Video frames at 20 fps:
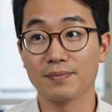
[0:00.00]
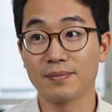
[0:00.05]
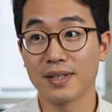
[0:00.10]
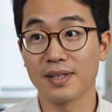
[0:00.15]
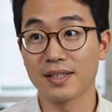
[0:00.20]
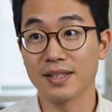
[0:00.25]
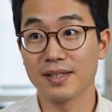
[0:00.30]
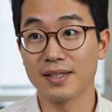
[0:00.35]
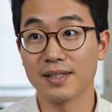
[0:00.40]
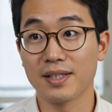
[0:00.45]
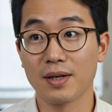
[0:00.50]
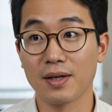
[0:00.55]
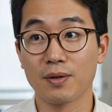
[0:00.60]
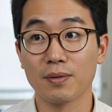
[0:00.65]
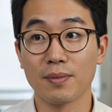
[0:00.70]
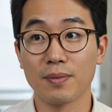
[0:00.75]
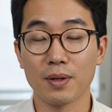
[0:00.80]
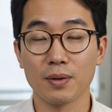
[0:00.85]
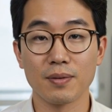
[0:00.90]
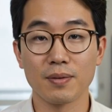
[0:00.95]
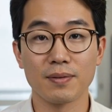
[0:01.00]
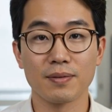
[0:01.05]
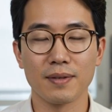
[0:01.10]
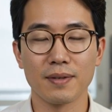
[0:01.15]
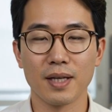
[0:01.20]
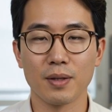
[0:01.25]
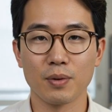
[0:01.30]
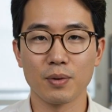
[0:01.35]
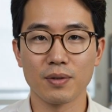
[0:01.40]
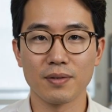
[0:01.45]
This isn't a remote,
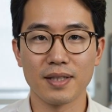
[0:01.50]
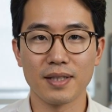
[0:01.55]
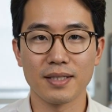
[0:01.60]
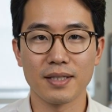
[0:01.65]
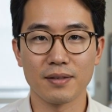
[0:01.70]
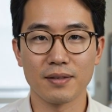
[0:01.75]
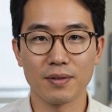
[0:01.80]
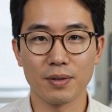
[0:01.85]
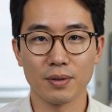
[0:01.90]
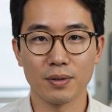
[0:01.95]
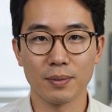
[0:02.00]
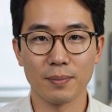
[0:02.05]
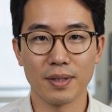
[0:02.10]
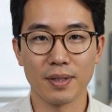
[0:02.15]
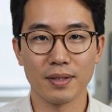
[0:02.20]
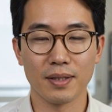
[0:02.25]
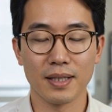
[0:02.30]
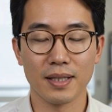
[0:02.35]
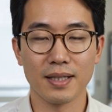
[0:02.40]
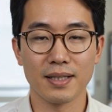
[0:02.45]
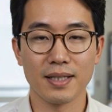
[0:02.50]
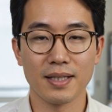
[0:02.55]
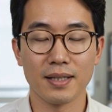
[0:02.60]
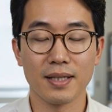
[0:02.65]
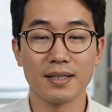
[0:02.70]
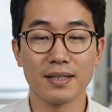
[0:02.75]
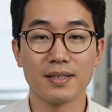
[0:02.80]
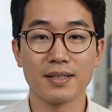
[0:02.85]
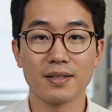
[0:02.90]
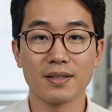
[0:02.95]
network-facing vulnerability that
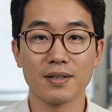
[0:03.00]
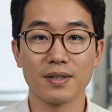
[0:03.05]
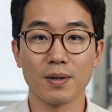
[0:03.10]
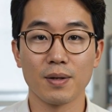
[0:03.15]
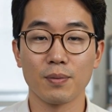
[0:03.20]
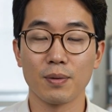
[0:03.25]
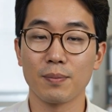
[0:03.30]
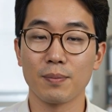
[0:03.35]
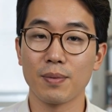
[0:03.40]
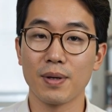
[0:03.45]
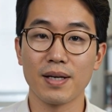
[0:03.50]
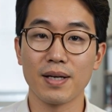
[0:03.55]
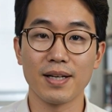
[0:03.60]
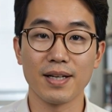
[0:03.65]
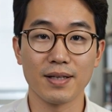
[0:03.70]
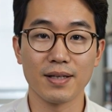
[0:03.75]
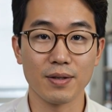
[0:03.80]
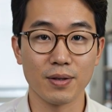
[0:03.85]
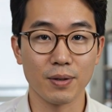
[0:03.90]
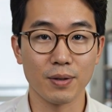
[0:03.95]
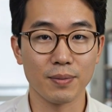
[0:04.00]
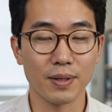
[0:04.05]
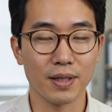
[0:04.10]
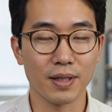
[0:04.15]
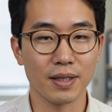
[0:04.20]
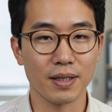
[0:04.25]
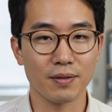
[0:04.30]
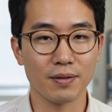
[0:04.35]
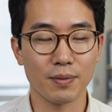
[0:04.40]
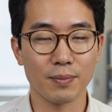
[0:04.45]
lets someone break into your
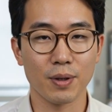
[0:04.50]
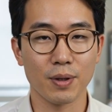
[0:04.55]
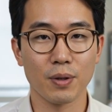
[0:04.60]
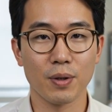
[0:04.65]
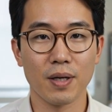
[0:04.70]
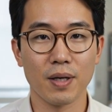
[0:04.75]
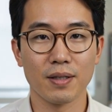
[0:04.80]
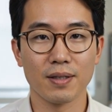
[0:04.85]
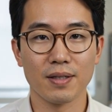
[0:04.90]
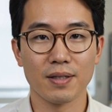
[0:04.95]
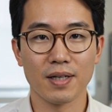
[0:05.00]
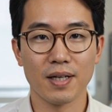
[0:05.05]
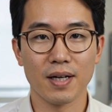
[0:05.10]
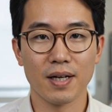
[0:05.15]
machine from across